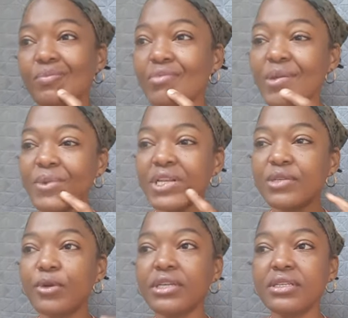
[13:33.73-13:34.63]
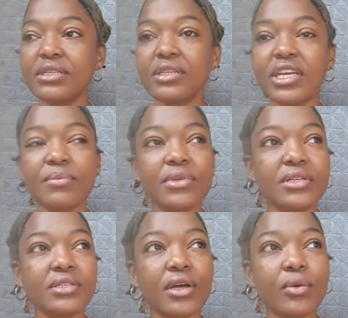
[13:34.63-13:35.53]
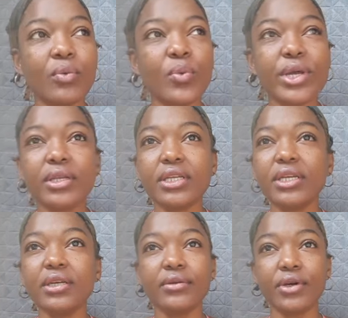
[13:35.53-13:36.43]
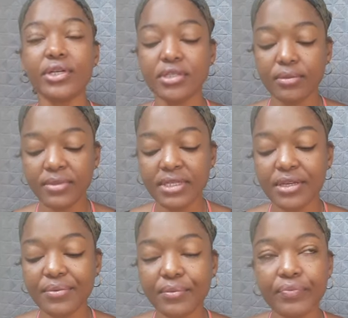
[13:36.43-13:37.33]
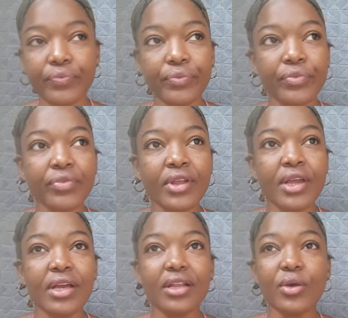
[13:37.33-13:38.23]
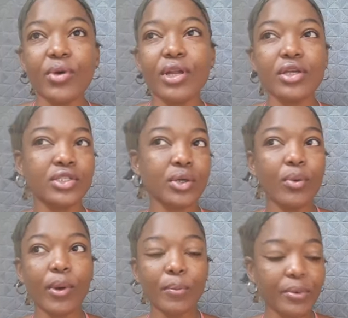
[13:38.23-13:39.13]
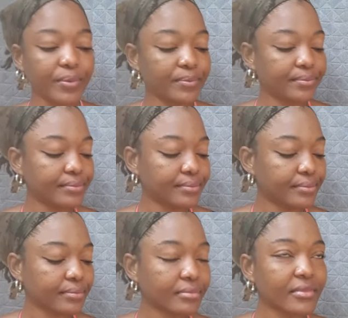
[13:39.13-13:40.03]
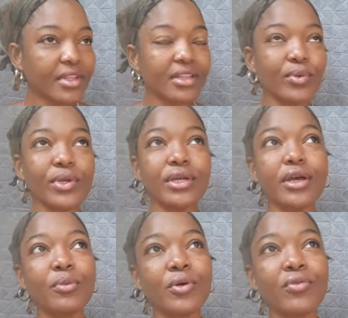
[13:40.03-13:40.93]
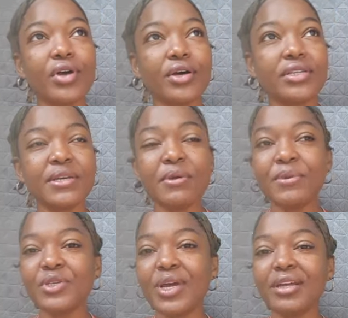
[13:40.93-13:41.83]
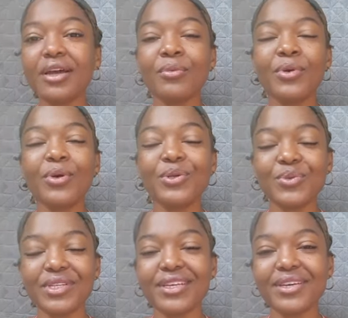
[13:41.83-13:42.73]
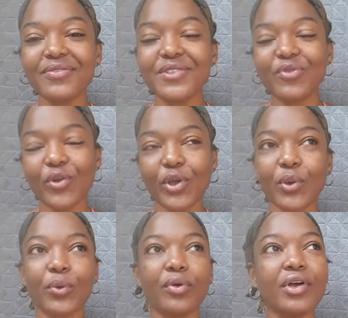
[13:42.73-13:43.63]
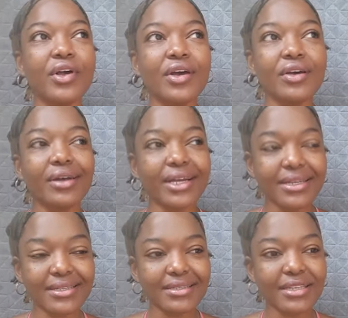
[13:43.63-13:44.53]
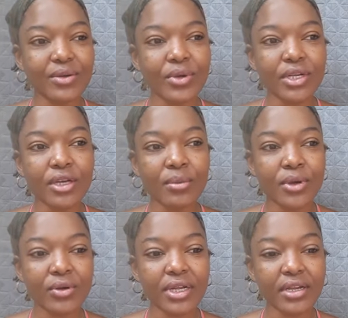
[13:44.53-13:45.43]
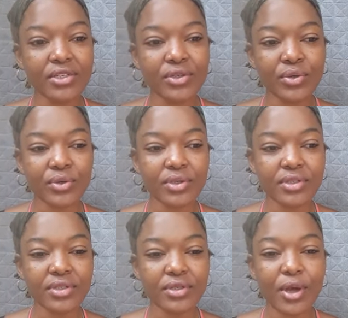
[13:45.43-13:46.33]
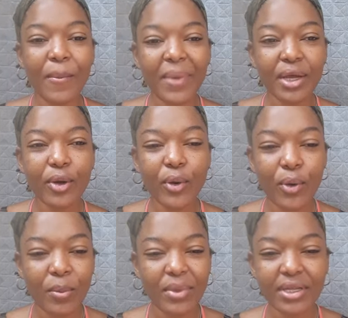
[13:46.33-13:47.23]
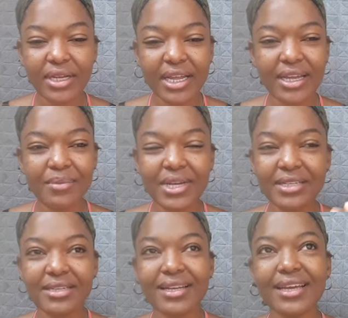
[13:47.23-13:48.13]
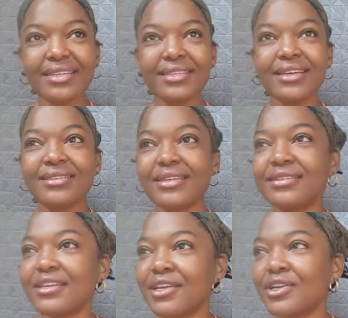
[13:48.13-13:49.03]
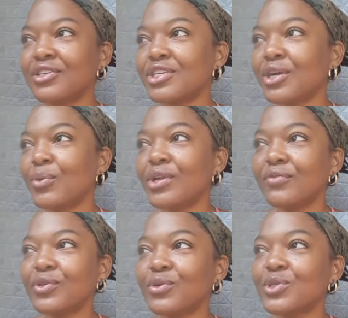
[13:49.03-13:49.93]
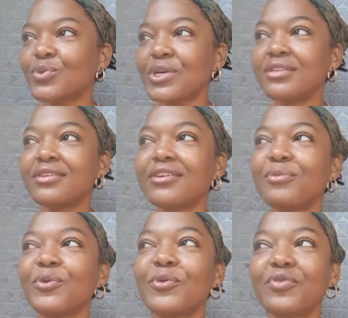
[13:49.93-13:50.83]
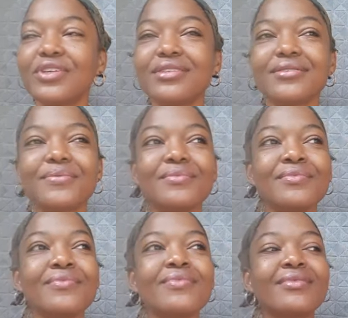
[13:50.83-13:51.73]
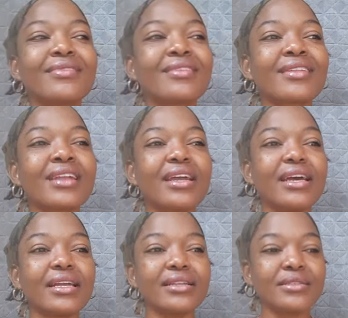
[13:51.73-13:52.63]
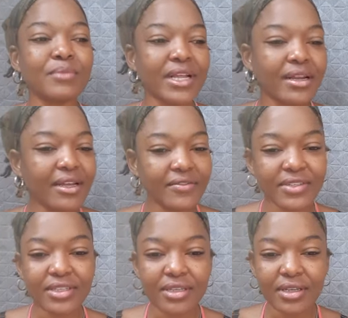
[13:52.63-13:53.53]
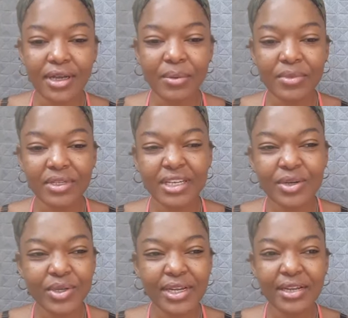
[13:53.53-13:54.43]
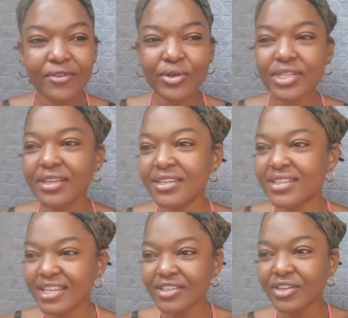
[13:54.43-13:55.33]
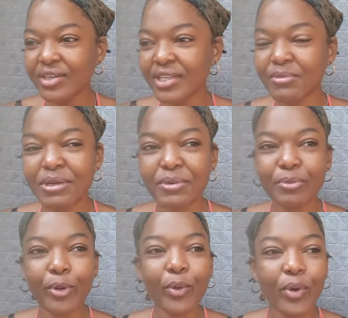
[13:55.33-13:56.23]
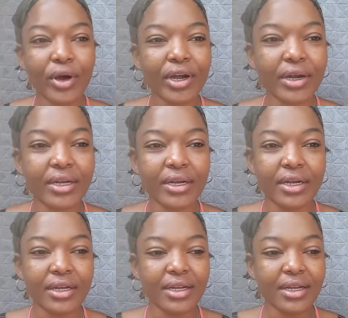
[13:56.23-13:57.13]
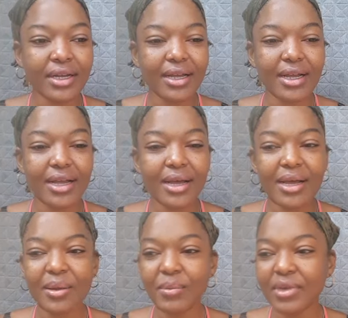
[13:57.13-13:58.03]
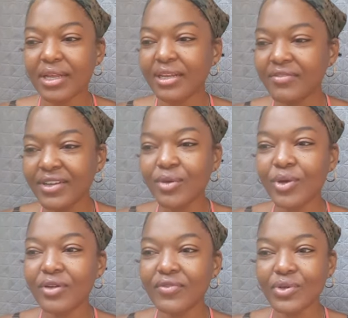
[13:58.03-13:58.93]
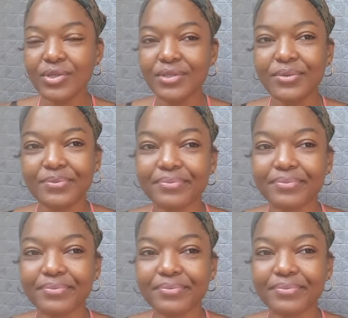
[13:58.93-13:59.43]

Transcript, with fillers: maybe this person's name is a uh, Willie or something they want to show up they want to come around they may be trying to come around with gifts for you right so they want to come around and show to come back home like i'm getting like a texas energy or one of those western movies and this man left um you know they live out in the desert they may be poor um and living in one of those